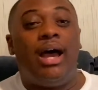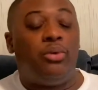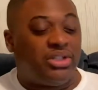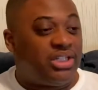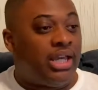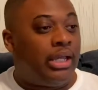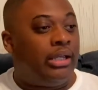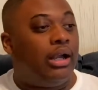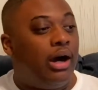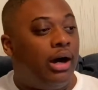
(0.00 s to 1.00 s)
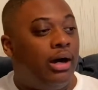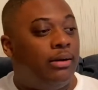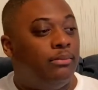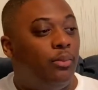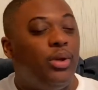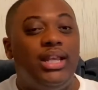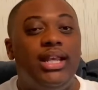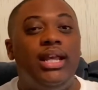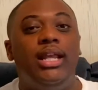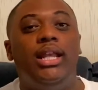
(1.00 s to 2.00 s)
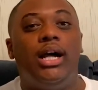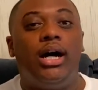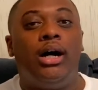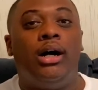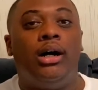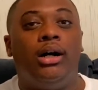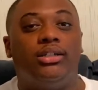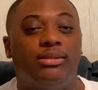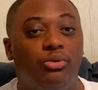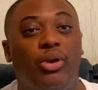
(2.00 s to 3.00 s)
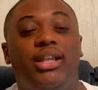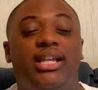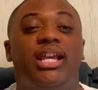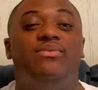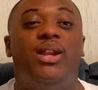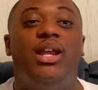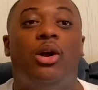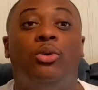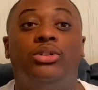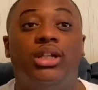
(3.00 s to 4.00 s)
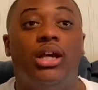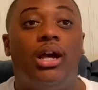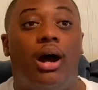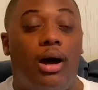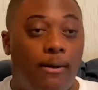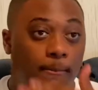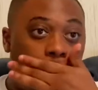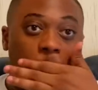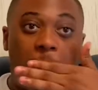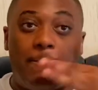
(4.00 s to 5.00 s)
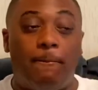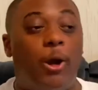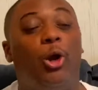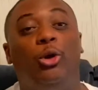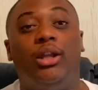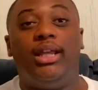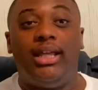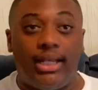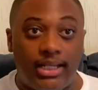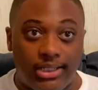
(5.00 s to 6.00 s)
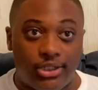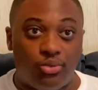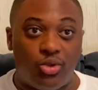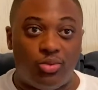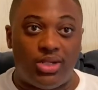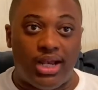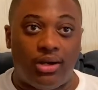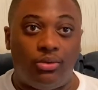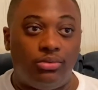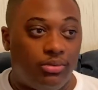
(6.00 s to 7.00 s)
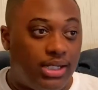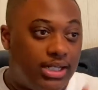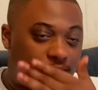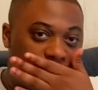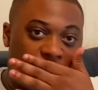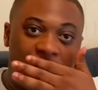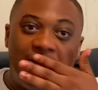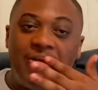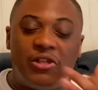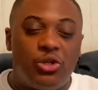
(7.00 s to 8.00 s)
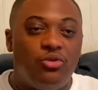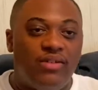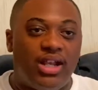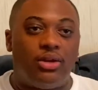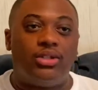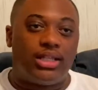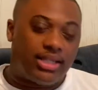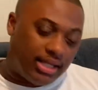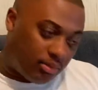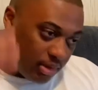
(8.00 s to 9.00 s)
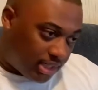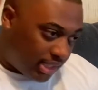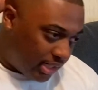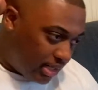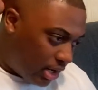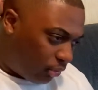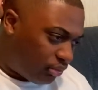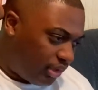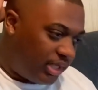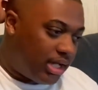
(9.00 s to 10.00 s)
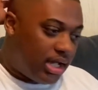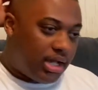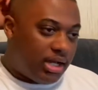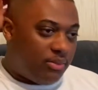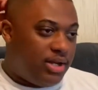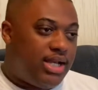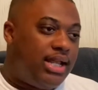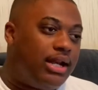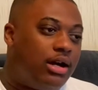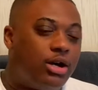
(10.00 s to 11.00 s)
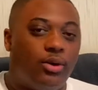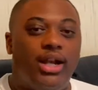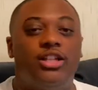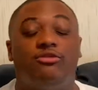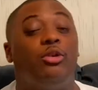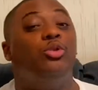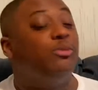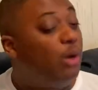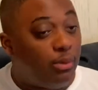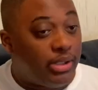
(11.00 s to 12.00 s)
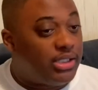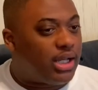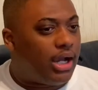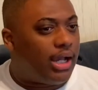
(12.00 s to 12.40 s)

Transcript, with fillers: was saying, um, we did uh some great taste videos, um, early in this YouTube channel. We did some two videos, I think. We did no three. We did uh greatest roast moments. Uh,